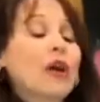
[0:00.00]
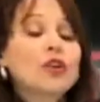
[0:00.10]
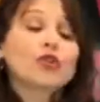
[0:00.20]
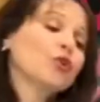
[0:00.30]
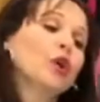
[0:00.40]
I
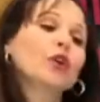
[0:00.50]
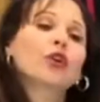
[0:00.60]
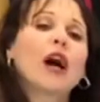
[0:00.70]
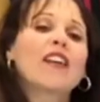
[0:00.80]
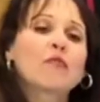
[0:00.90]
told you
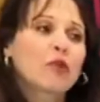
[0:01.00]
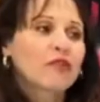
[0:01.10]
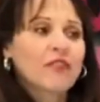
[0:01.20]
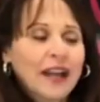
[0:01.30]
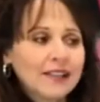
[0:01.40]
earlier, I've
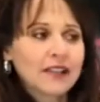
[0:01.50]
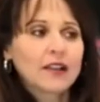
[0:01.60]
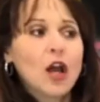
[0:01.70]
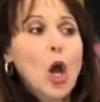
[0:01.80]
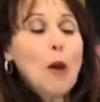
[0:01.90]

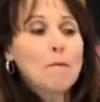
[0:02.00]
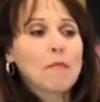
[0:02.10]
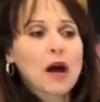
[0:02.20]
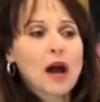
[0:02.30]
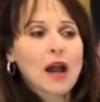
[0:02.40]
perfected
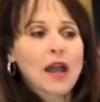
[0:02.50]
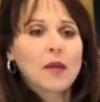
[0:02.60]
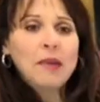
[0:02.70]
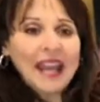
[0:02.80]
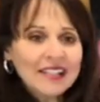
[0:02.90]

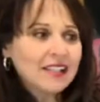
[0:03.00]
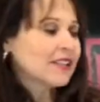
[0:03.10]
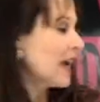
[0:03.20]
my painting